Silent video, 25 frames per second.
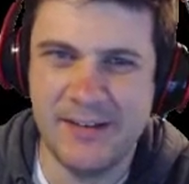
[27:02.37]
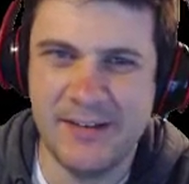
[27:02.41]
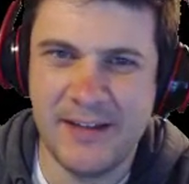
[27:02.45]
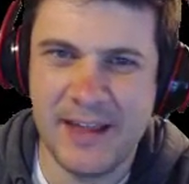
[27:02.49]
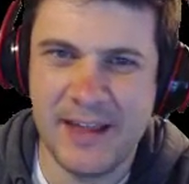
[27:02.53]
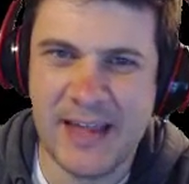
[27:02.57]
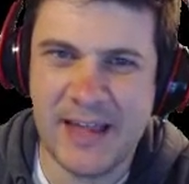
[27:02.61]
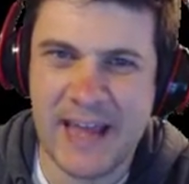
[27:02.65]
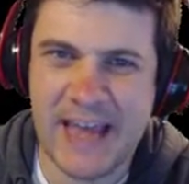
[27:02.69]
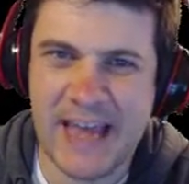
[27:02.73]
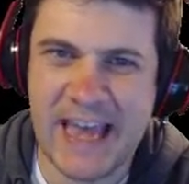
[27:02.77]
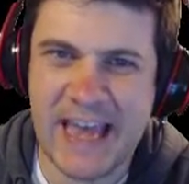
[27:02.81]

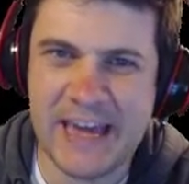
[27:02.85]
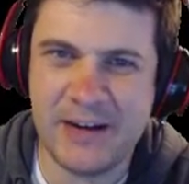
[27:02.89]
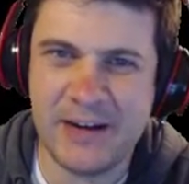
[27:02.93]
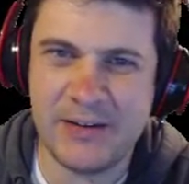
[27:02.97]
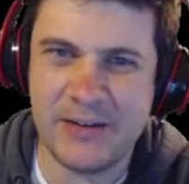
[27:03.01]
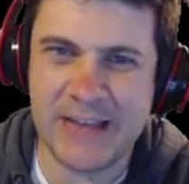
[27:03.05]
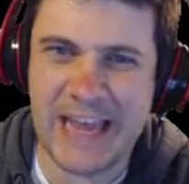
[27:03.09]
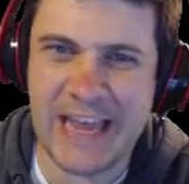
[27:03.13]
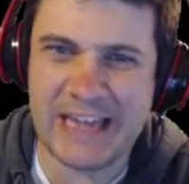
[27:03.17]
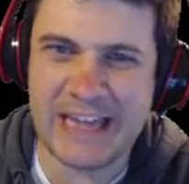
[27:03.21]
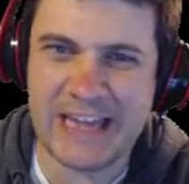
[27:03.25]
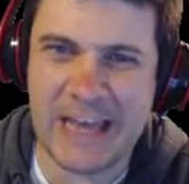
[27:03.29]
I don't
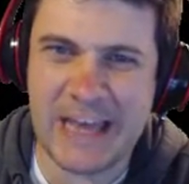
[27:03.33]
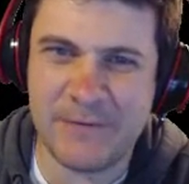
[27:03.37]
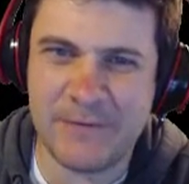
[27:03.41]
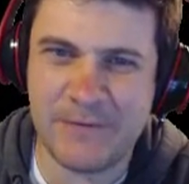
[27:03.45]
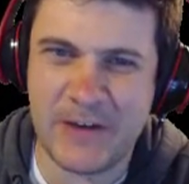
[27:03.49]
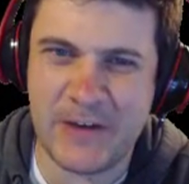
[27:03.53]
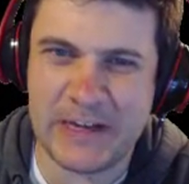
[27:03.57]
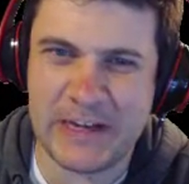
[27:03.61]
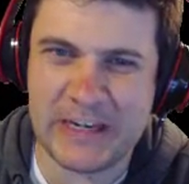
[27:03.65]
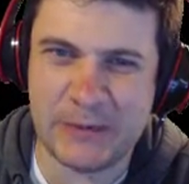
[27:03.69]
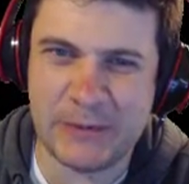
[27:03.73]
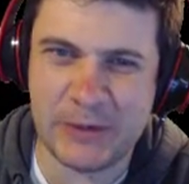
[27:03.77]
like that
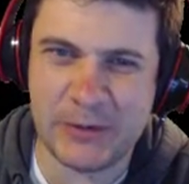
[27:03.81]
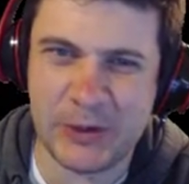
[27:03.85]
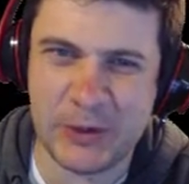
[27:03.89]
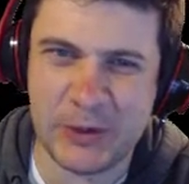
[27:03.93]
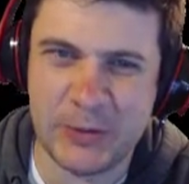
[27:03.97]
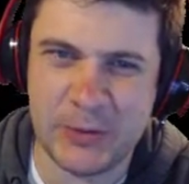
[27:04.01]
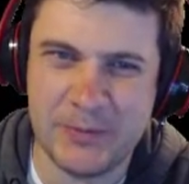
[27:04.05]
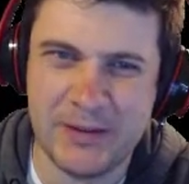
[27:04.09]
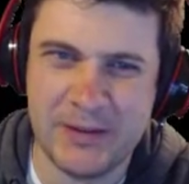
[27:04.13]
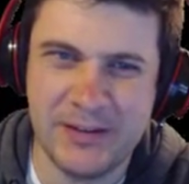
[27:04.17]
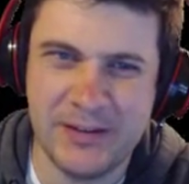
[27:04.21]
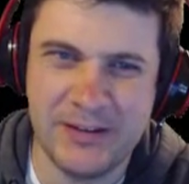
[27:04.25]
funny
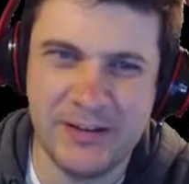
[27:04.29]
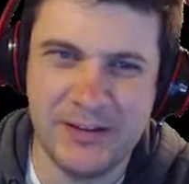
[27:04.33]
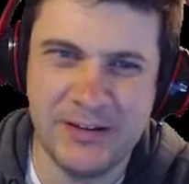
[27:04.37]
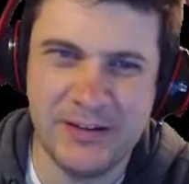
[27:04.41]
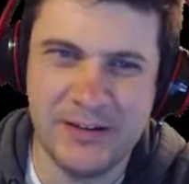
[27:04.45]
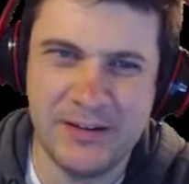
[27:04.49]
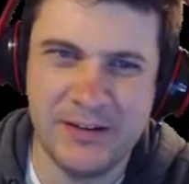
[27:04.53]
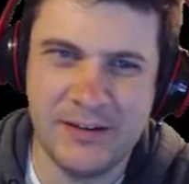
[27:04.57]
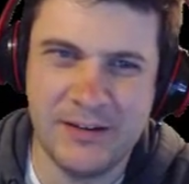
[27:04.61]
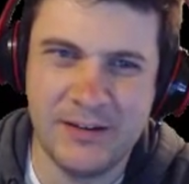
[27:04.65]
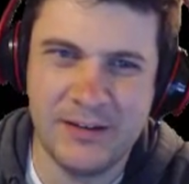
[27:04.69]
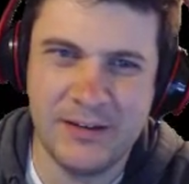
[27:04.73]
room.
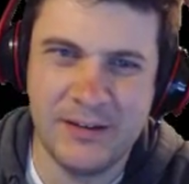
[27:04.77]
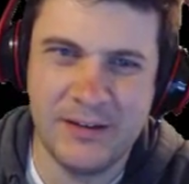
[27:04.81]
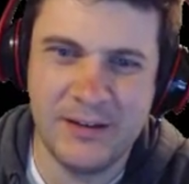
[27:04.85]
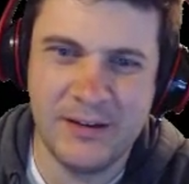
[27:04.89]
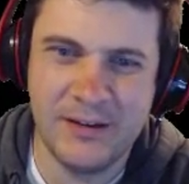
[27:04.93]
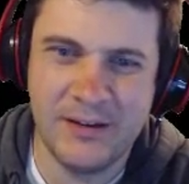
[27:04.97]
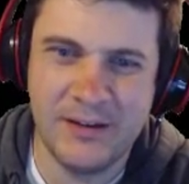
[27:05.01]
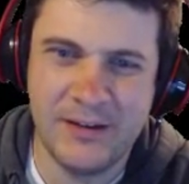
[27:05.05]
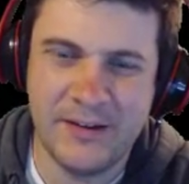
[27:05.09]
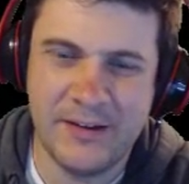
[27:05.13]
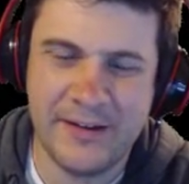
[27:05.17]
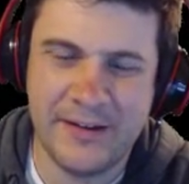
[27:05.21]

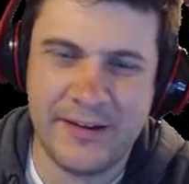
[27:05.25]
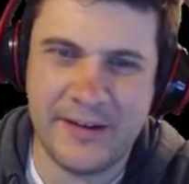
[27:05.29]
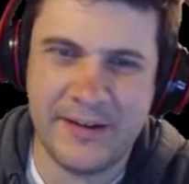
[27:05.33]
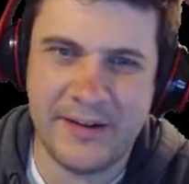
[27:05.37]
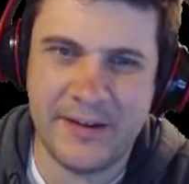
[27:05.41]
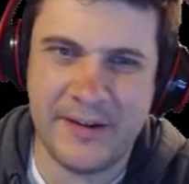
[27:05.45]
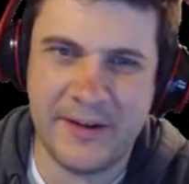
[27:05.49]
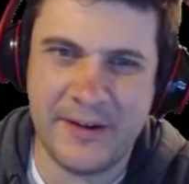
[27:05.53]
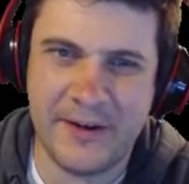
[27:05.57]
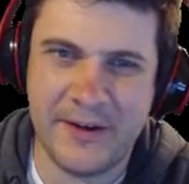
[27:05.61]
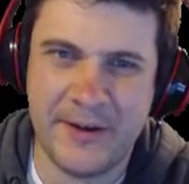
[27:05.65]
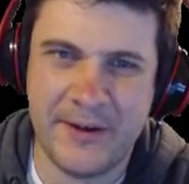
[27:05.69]

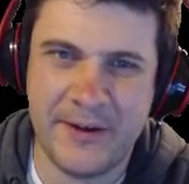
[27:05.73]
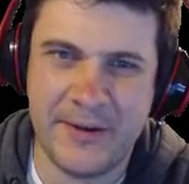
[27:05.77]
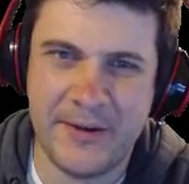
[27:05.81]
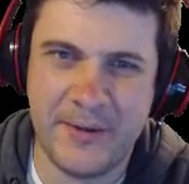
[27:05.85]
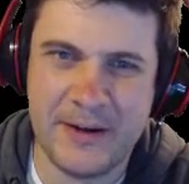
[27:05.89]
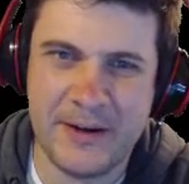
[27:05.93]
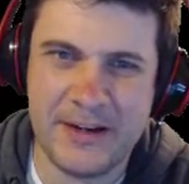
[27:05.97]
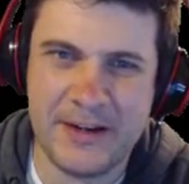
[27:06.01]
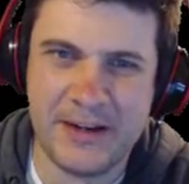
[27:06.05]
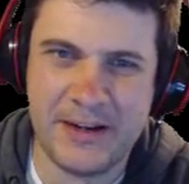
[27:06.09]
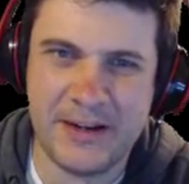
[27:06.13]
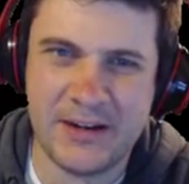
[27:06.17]

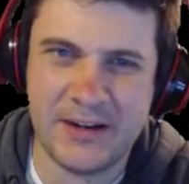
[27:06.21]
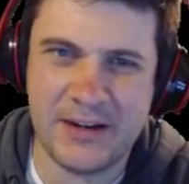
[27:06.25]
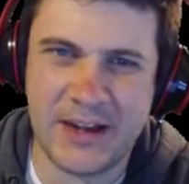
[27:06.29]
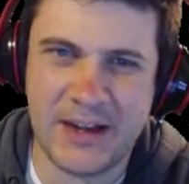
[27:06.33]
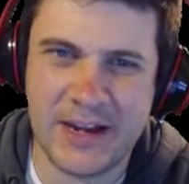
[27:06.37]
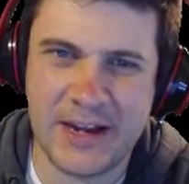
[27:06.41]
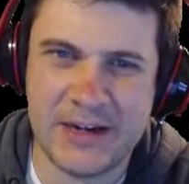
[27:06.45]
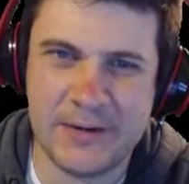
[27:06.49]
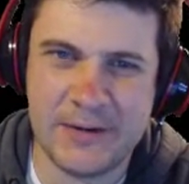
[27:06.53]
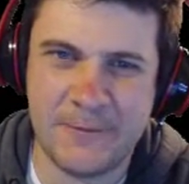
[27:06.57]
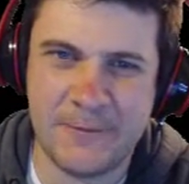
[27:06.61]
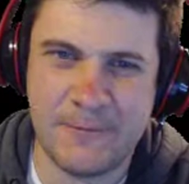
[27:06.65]
What
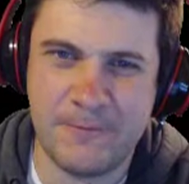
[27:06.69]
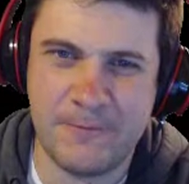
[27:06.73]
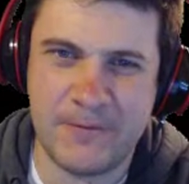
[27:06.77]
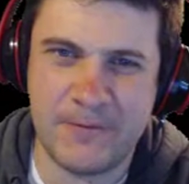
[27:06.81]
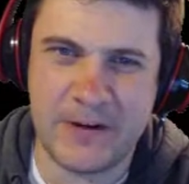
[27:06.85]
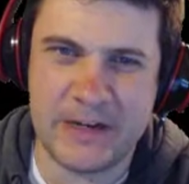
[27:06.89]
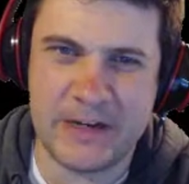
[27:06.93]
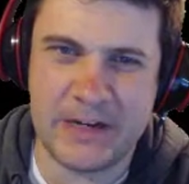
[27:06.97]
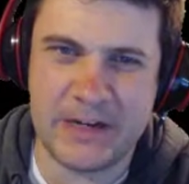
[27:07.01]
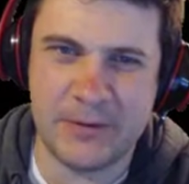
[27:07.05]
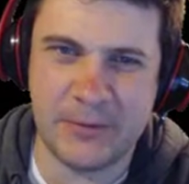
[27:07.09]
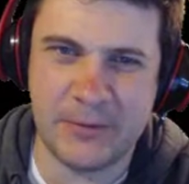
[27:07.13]
kind of
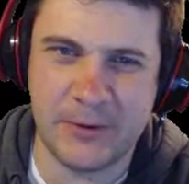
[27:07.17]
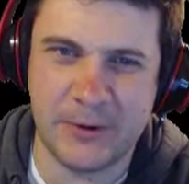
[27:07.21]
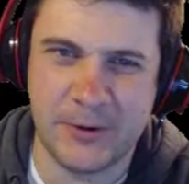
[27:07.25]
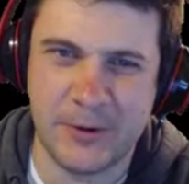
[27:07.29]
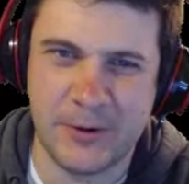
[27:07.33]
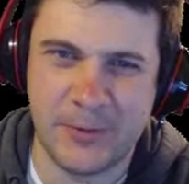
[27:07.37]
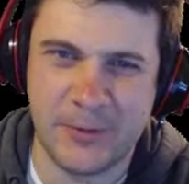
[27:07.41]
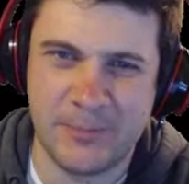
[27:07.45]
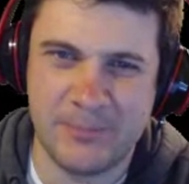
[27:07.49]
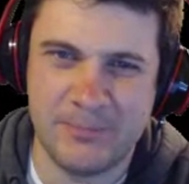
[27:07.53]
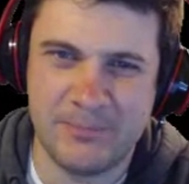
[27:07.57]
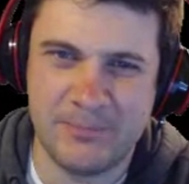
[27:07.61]
funny
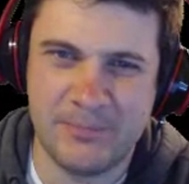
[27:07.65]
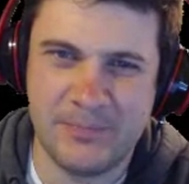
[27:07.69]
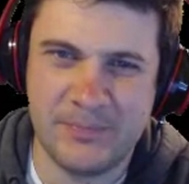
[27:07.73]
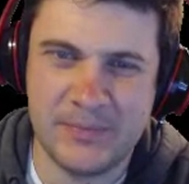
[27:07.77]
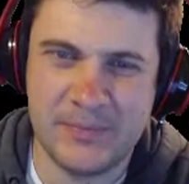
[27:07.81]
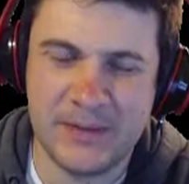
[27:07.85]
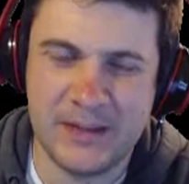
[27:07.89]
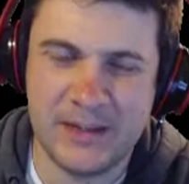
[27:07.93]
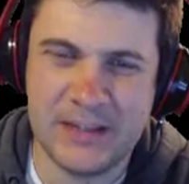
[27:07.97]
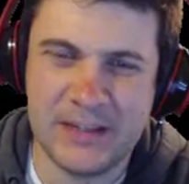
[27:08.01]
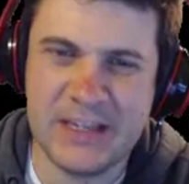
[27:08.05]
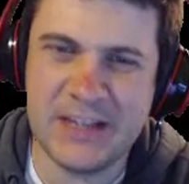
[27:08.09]
room?
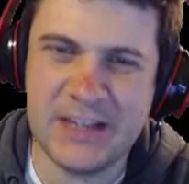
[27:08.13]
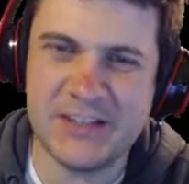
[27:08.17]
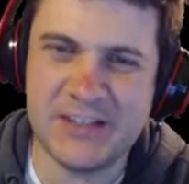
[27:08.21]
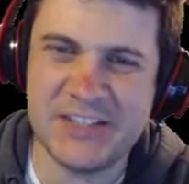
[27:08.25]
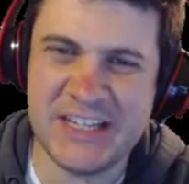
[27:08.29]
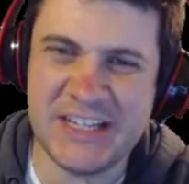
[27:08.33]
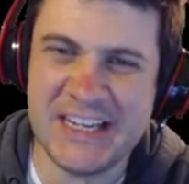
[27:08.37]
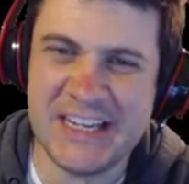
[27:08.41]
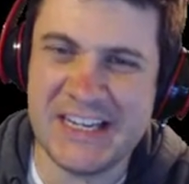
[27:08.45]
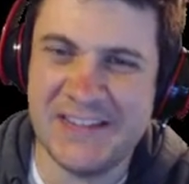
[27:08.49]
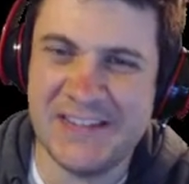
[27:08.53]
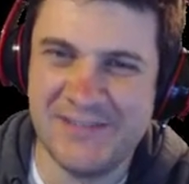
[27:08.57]
You'll
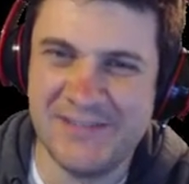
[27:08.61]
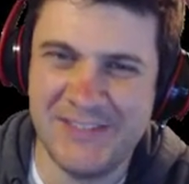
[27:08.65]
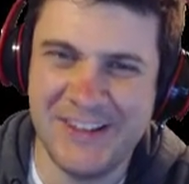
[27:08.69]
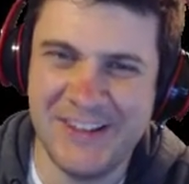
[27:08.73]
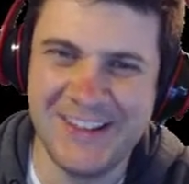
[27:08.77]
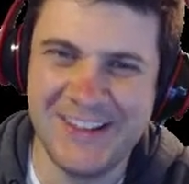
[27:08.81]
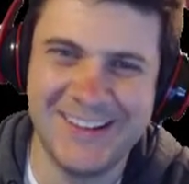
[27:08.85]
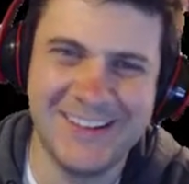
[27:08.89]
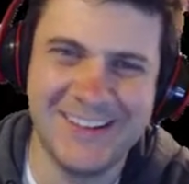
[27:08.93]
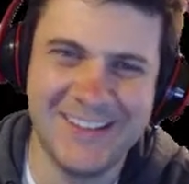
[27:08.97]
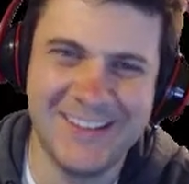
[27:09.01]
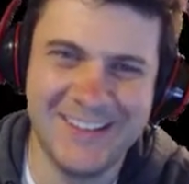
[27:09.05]
see.
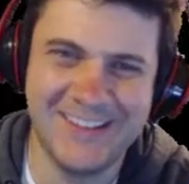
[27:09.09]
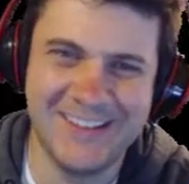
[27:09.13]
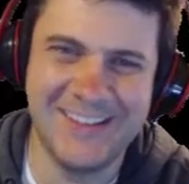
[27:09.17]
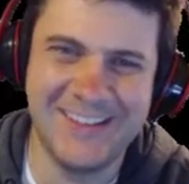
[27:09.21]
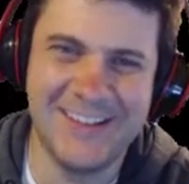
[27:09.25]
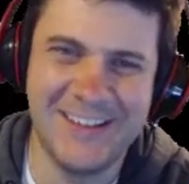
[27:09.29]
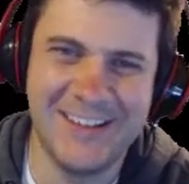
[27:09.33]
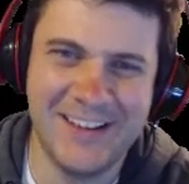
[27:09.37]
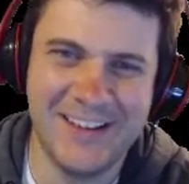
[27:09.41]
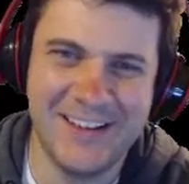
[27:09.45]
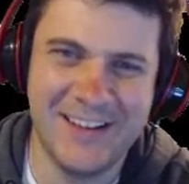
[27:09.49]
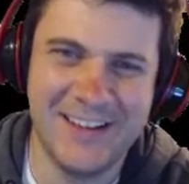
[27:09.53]

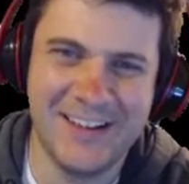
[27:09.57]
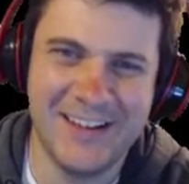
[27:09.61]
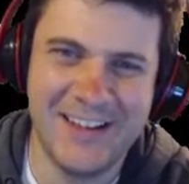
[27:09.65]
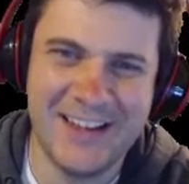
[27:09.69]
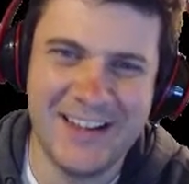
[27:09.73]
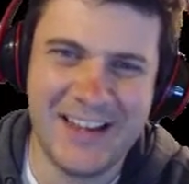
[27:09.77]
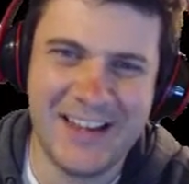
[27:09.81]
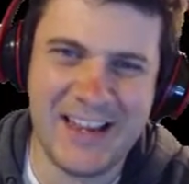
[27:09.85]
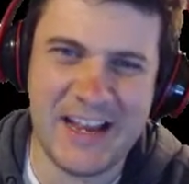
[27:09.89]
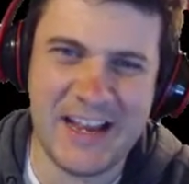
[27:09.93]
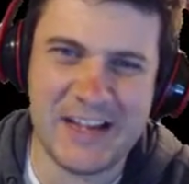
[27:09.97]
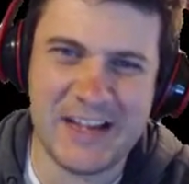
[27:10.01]

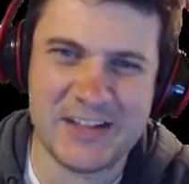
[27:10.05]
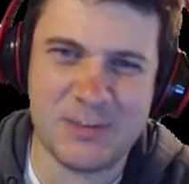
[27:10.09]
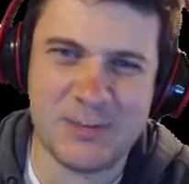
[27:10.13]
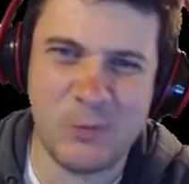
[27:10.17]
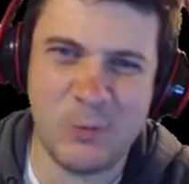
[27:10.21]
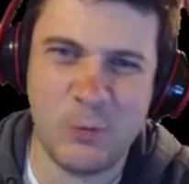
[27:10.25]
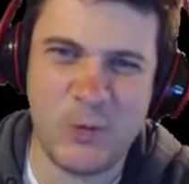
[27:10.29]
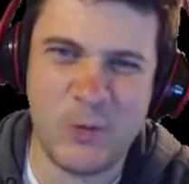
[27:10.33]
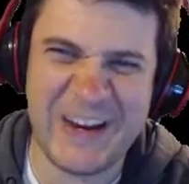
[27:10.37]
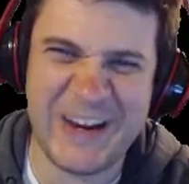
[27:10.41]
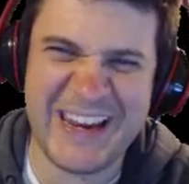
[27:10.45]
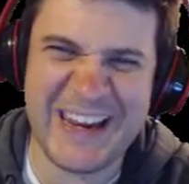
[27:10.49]
It's
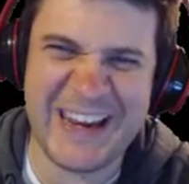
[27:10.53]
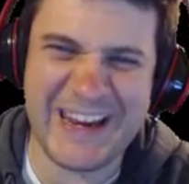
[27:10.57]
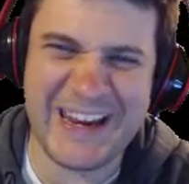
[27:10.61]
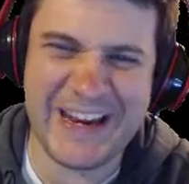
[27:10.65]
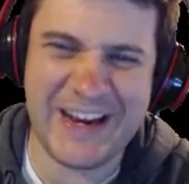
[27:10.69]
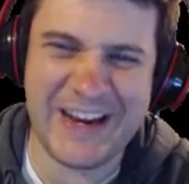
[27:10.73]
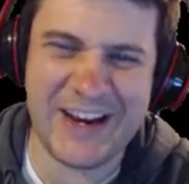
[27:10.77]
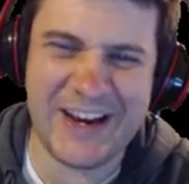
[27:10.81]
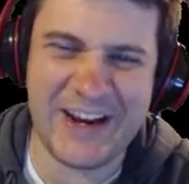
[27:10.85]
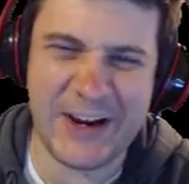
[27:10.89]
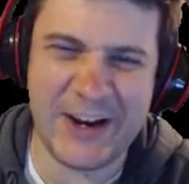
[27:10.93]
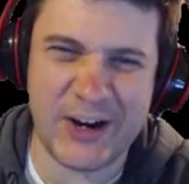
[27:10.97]

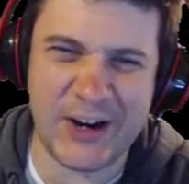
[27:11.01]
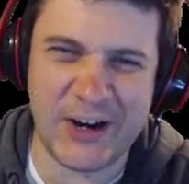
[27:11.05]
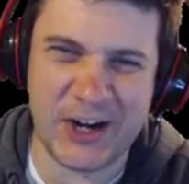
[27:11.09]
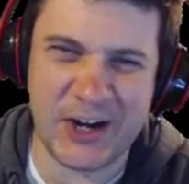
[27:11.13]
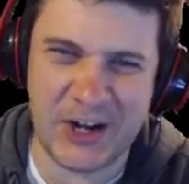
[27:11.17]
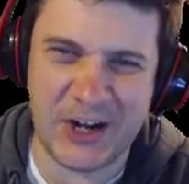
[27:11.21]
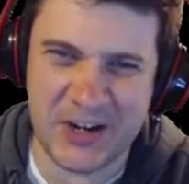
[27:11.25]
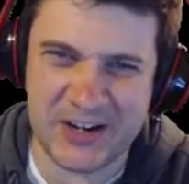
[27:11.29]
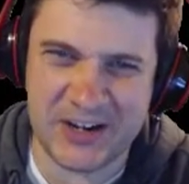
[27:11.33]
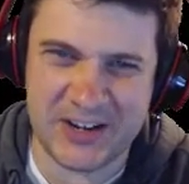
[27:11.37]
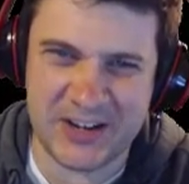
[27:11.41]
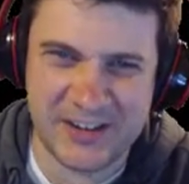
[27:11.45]

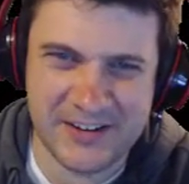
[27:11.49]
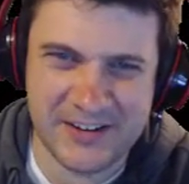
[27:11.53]
weird.